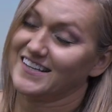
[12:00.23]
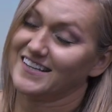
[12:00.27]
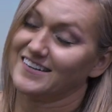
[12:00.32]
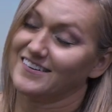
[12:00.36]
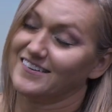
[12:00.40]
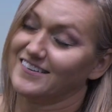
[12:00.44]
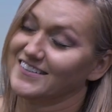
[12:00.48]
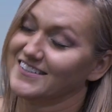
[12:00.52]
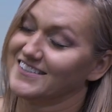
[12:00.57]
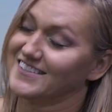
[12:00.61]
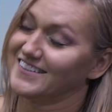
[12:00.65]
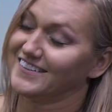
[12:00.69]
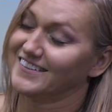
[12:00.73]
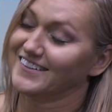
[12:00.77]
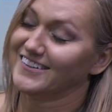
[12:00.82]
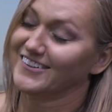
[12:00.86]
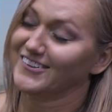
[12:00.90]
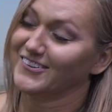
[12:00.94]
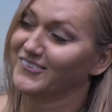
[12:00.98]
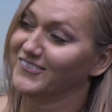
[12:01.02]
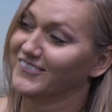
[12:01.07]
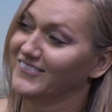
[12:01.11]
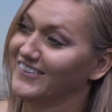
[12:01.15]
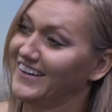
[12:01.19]
get on
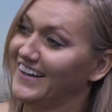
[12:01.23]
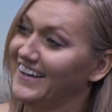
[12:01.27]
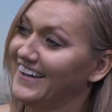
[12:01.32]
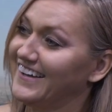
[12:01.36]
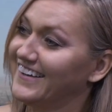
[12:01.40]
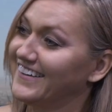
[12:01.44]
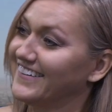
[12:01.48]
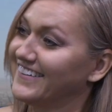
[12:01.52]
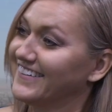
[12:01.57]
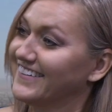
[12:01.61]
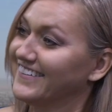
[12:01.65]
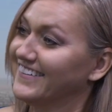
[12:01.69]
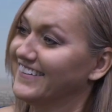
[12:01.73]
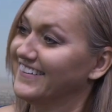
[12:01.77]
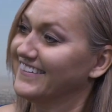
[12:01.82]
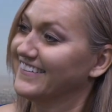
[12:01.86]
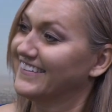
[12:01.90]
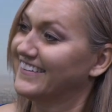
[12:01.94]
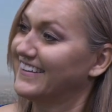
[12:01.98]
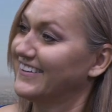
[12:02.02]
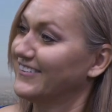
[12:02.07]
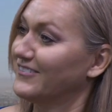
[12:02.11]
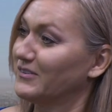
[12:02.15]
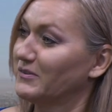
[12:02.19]
Zillow and
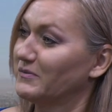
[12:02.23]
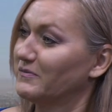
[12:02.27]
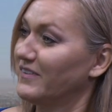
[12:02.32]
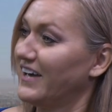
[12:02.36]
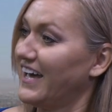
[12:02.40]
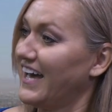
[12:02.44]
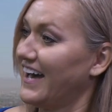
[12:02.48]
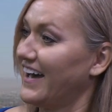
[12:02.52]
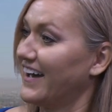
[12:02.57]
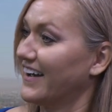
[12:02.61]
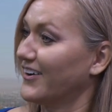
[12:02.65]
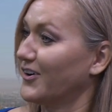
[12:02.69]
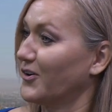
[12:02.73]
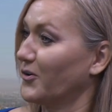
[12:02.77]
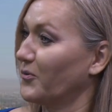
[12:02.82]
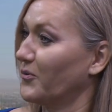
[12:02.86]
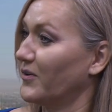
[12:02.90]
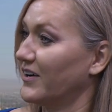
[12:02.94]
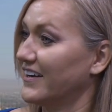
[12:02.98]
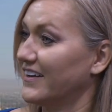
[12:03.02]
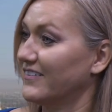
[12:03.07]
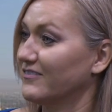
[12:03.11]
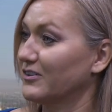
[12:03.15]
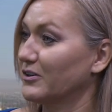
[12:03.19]
give them heck or
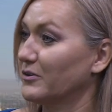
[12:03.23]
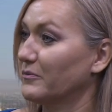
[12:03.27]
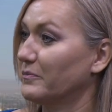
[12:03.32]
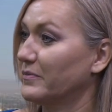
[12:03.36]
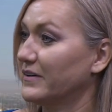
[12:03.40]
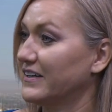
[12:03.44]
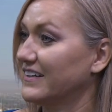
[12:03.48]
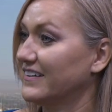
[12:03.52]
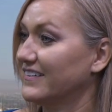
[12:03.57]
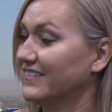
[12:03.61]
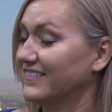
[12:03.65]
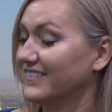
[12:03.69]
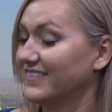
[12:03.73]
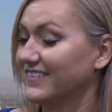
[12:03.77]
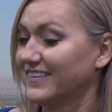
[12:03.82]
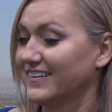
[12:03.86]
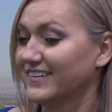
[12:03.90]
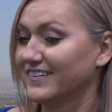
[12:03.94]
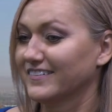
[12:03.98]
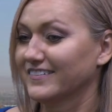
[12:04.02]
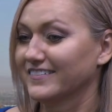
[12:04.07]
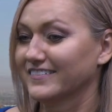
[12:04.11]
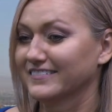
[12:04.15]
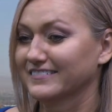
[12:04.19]
whatever, but
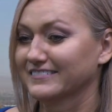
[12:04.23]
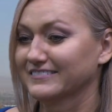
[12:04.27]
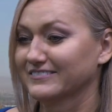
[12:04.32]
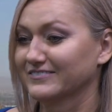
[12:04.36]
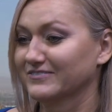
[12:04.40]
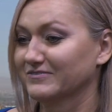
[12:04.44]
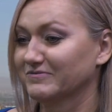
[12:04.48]
they're,